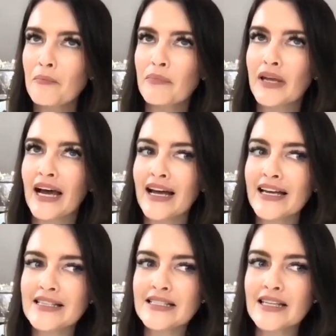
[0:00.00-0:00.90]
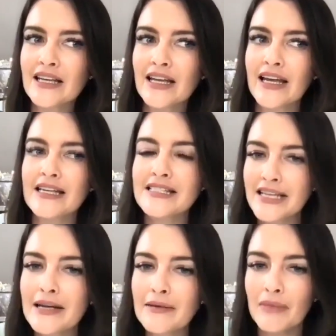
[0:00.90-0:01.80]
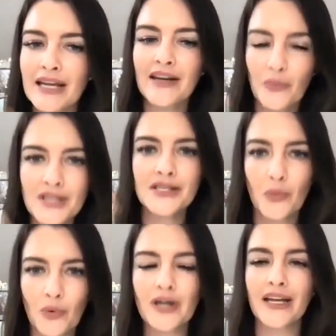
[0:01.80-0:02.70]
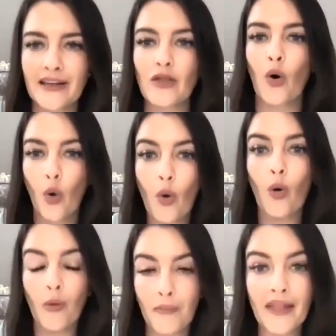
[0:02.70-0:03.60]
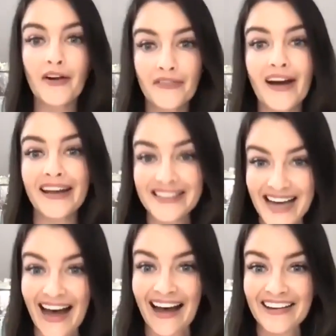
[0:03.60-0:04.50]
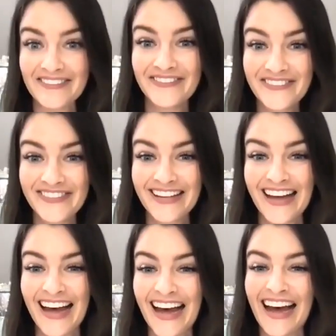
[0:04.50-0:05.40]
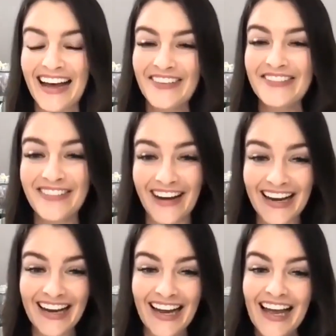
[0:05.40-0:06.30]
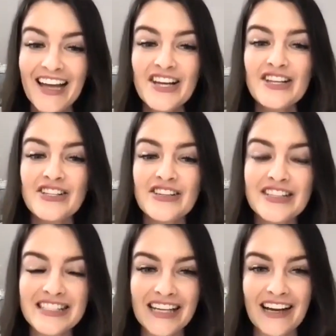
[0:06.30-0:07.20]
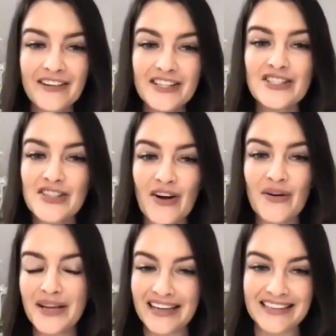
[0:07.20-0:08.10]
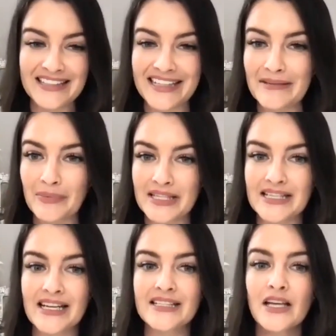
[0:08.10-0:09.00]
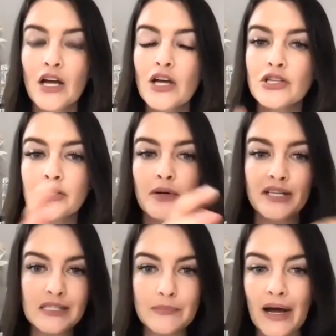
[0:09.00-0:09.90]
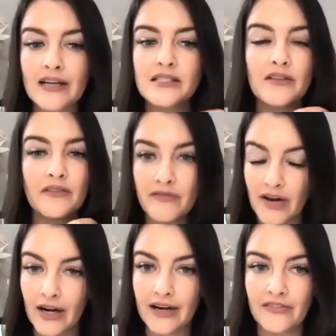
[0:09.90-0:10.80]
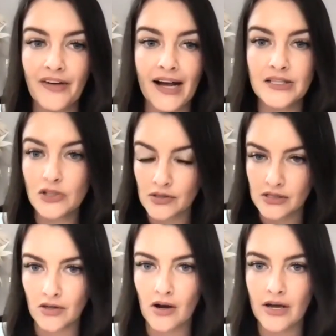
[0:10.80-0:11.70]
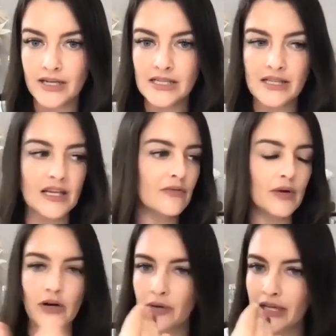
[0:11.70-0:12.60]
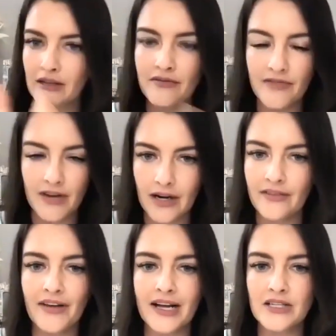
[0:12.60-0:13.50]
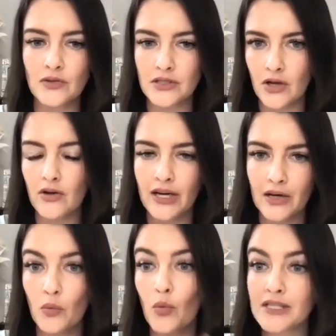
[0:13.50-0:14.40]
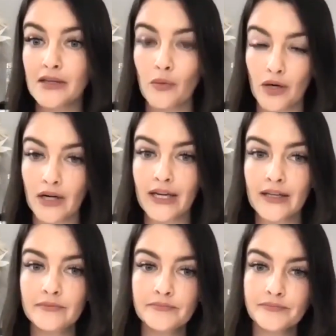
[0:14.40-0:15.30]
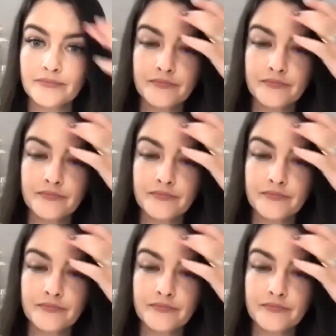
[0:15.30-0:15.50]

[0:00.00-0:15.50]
because it didn't mean it wasn't working the whole motherfucking time. Right? Do you see how it's so easy in business to expect the very fast result and to think if we don't get the very fast result, it wasn't working?